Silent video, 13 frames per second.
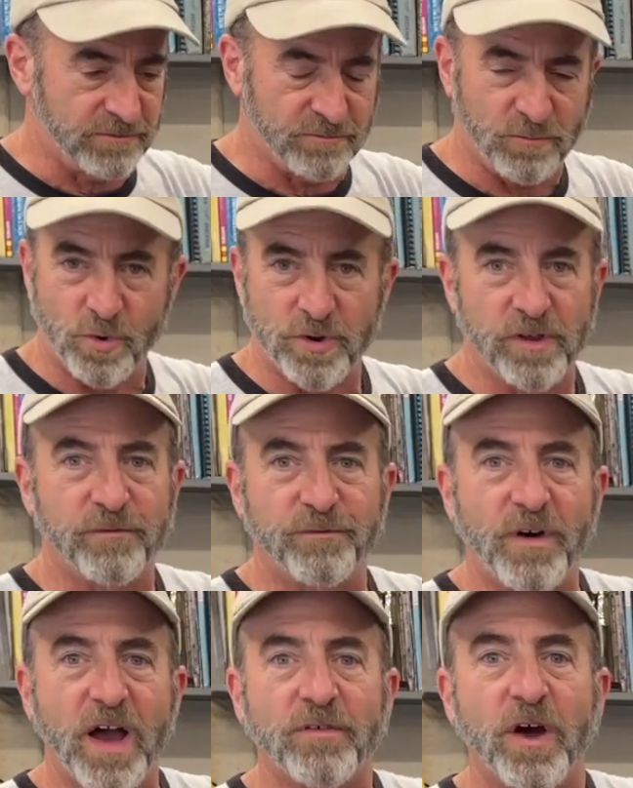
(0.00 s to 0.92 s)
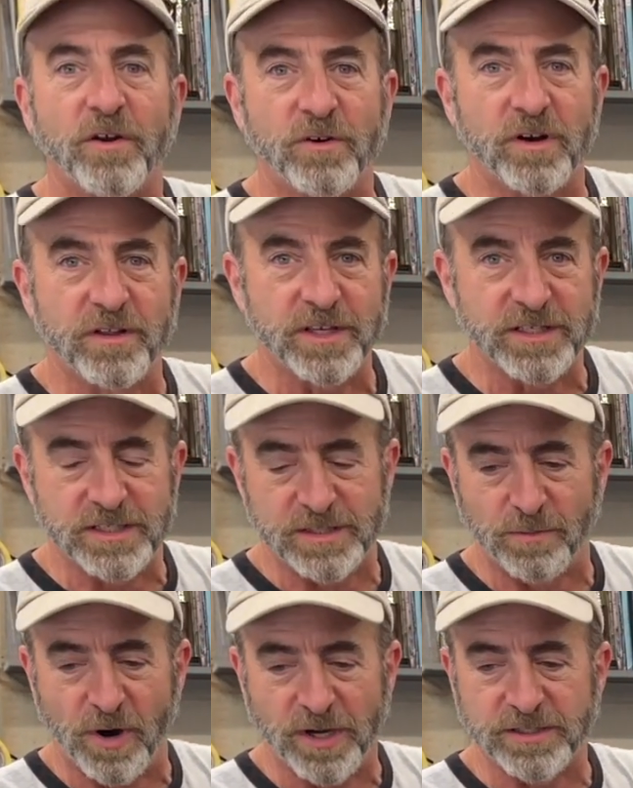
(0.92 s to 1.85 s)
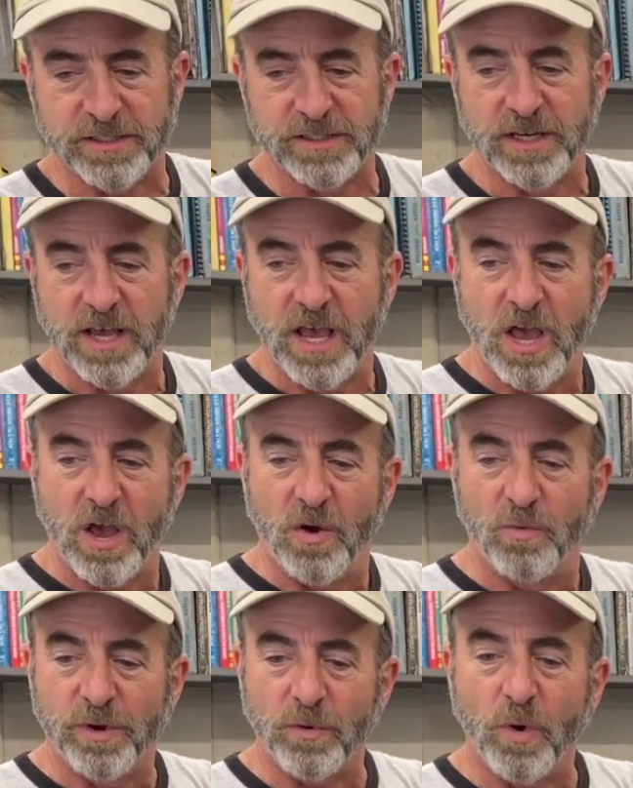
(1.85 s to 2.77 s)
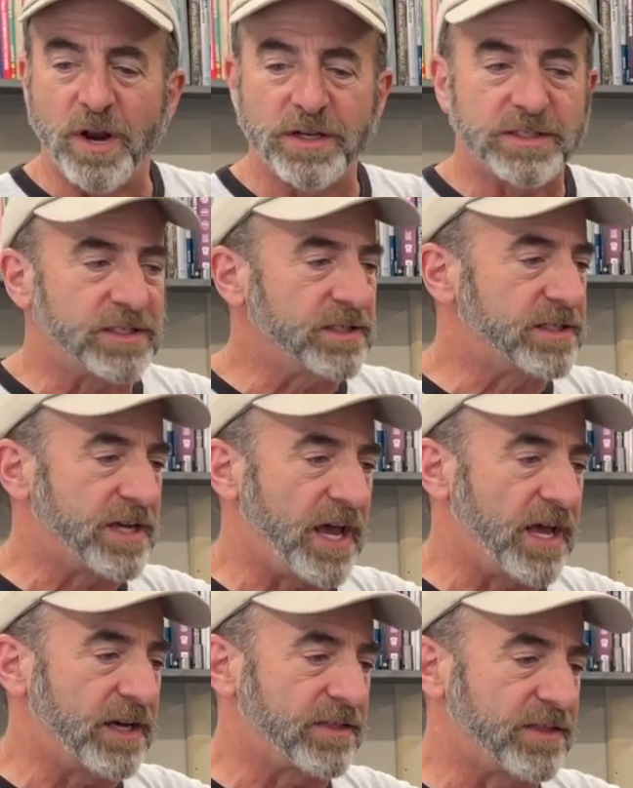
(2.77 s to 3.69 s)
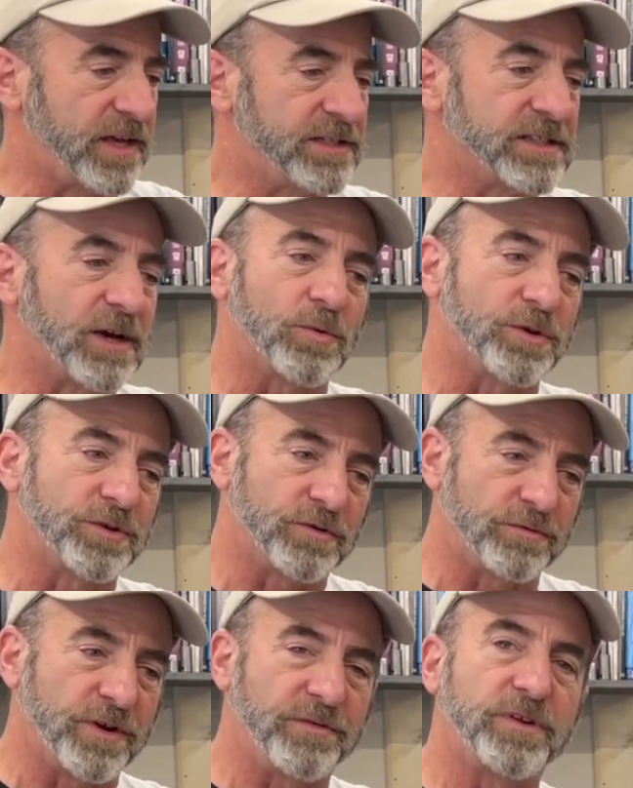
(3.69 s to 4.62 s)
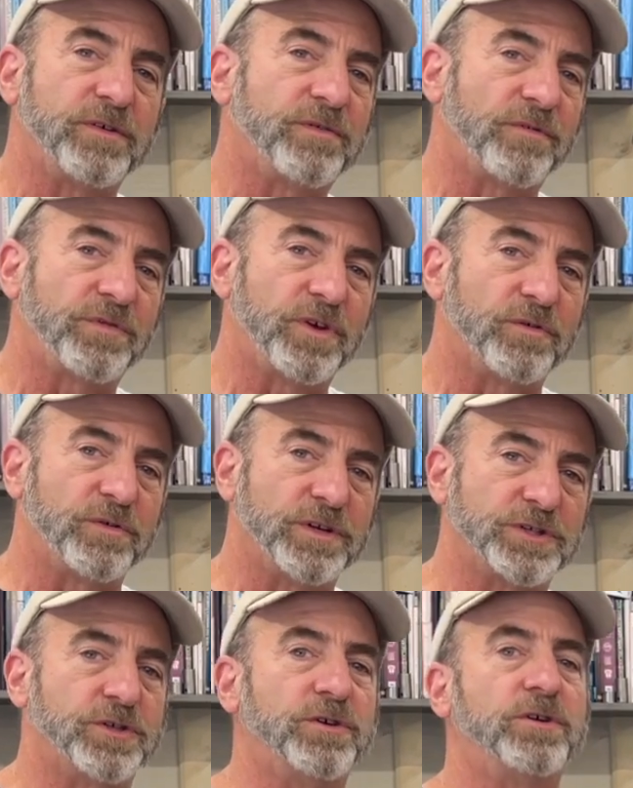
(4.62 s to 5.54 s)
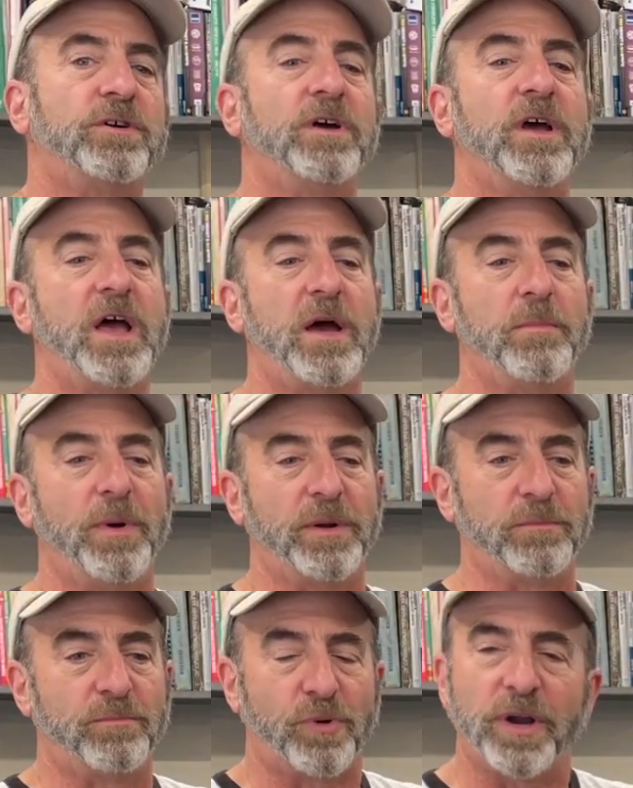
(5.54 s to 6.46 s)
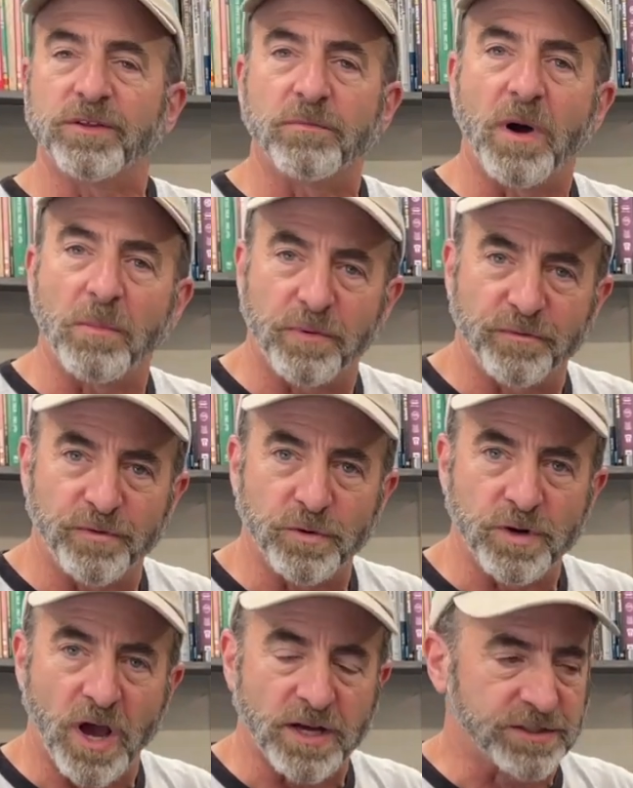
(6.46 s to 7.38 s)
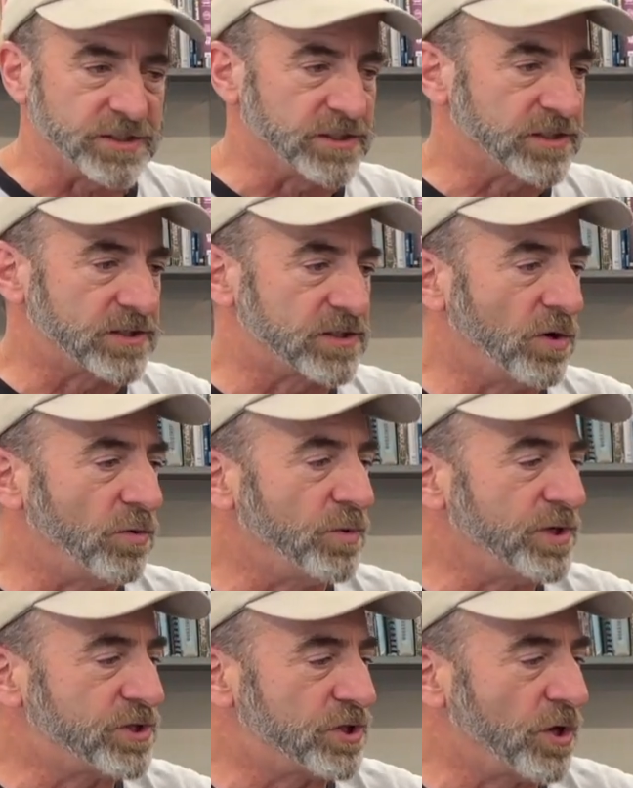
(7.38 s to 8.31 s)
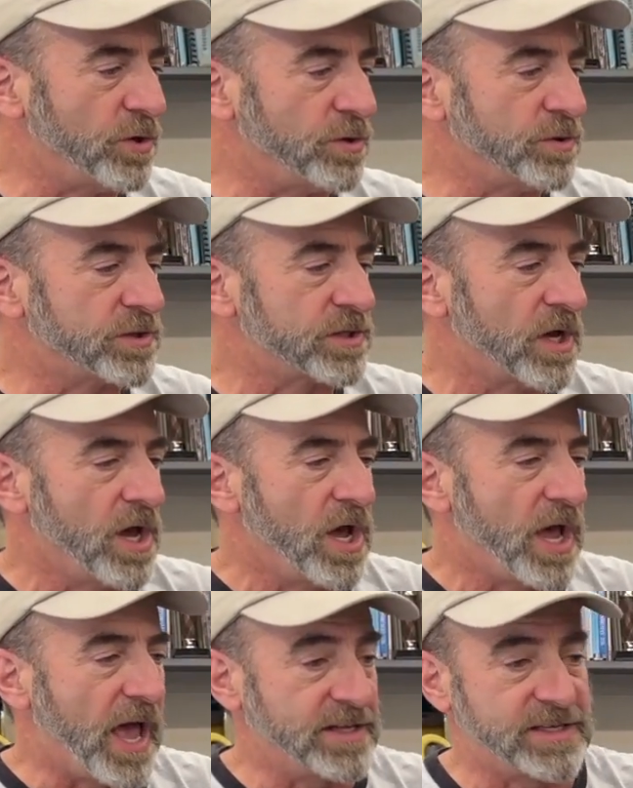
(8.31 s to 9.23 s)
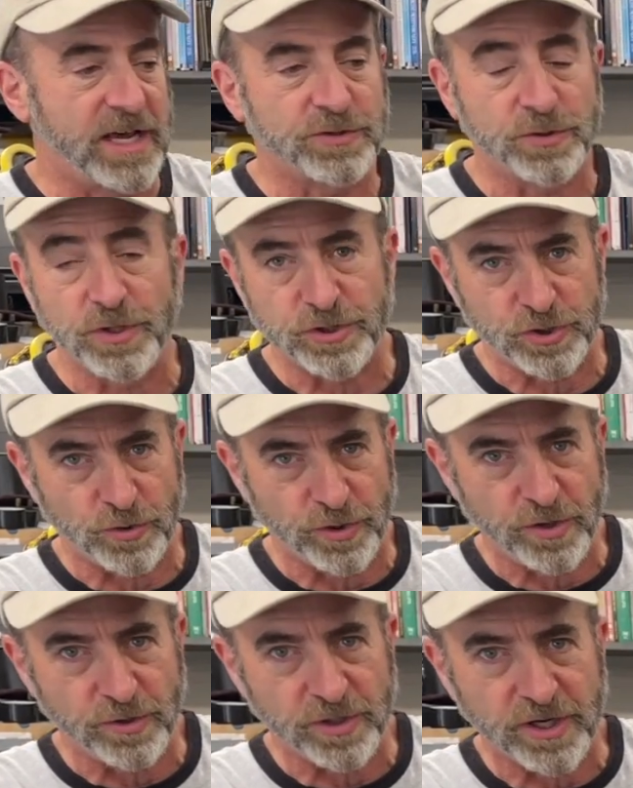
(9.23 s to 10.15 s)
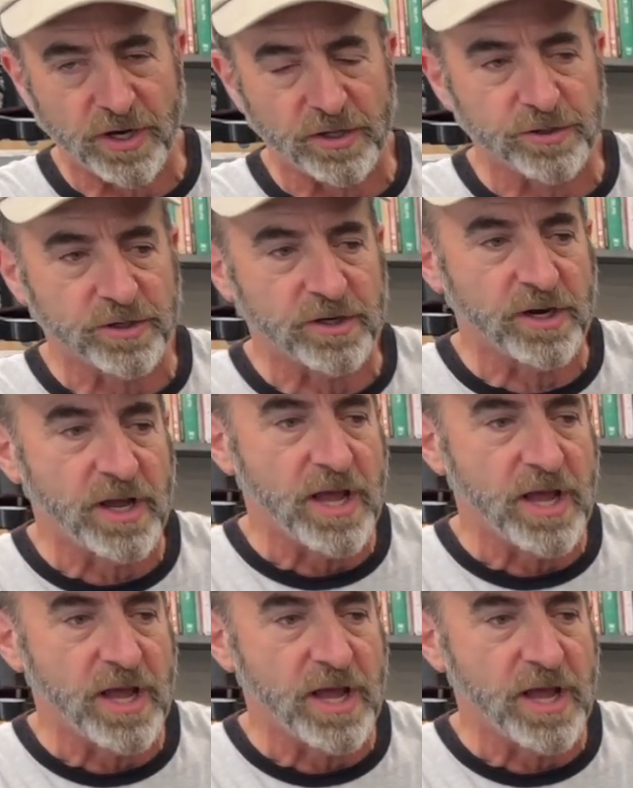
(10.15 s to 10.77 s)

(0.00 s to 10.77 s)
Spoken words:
more than 500 of these Sprites, we wanted to take things that were derivative of the original, but bring them up a few notches. So we chose, it's actually a Toyota color.